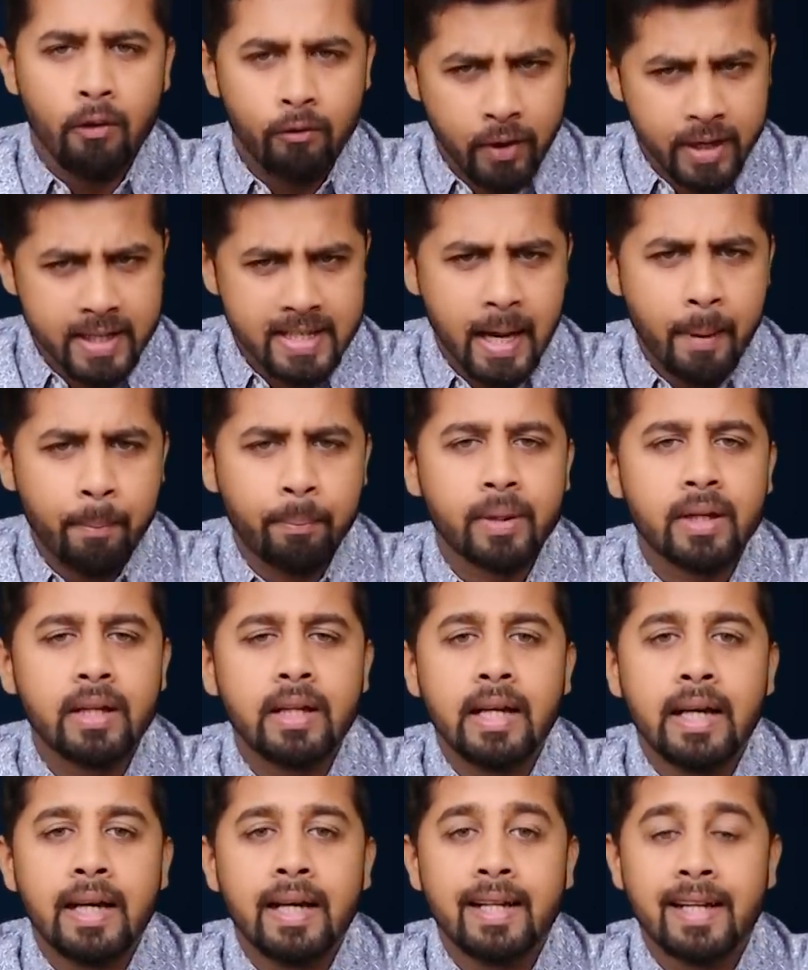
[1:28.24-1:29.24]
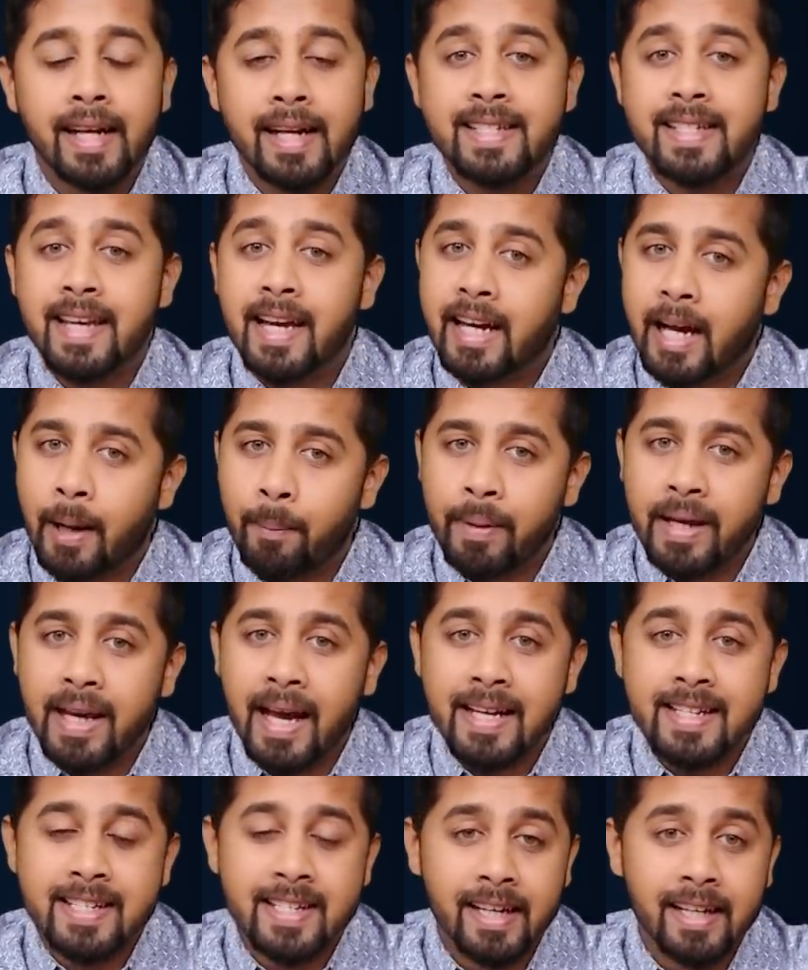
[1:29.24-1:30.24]
For example, let's say a company
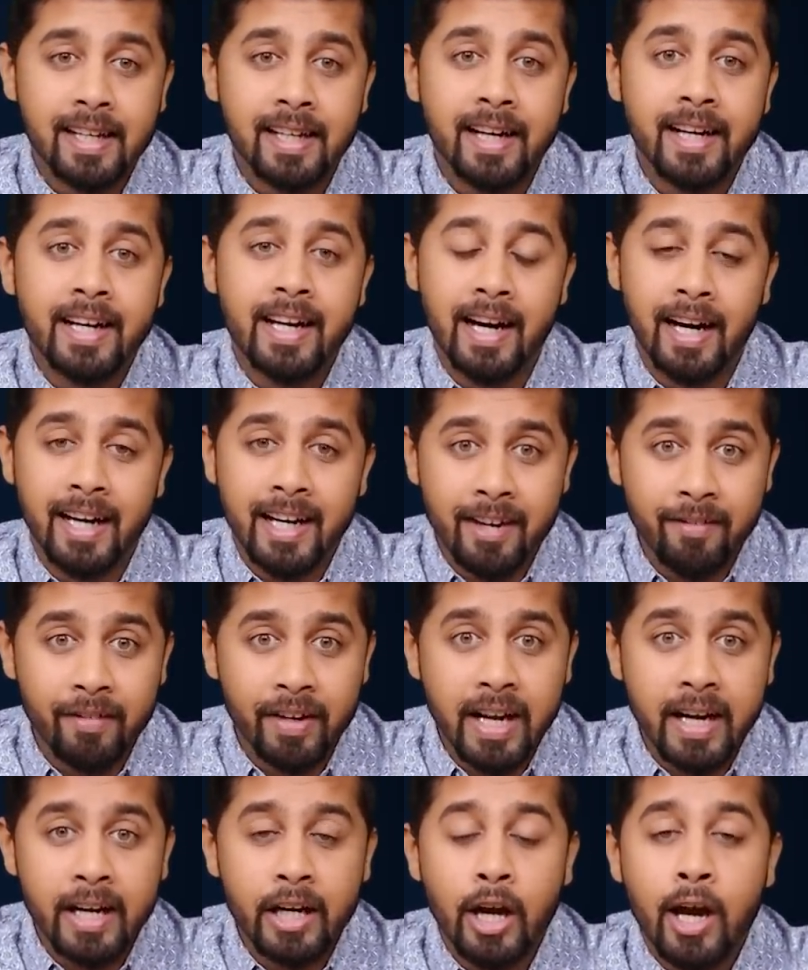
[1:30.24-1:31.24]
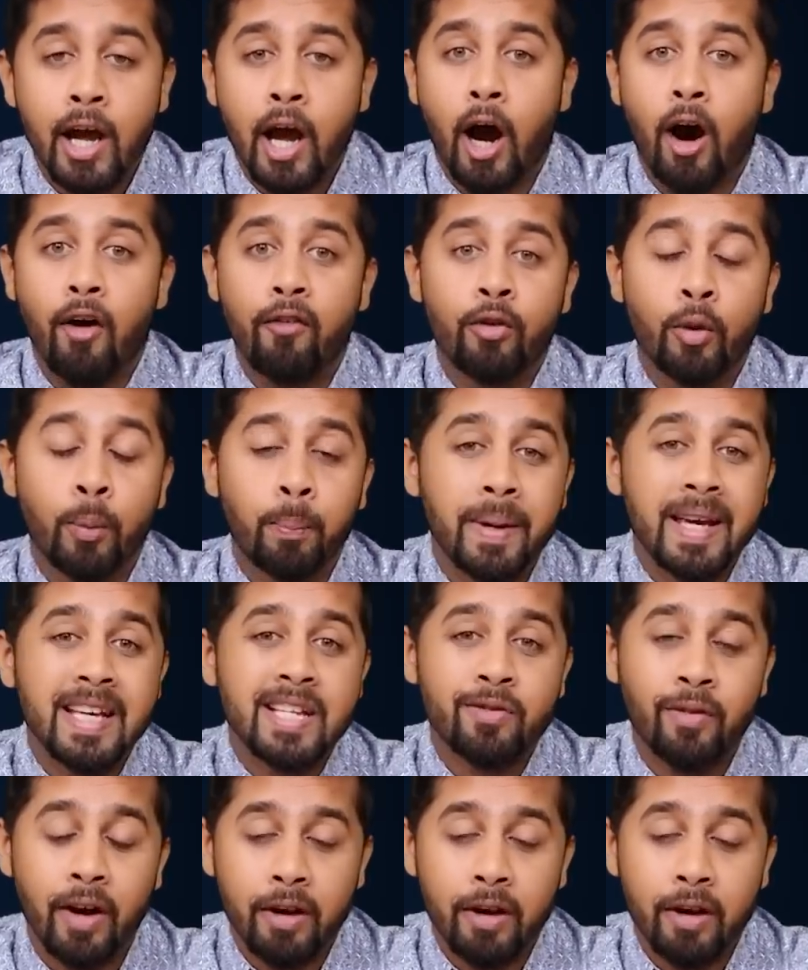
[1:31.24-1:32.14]
has declared a dividend of Rs.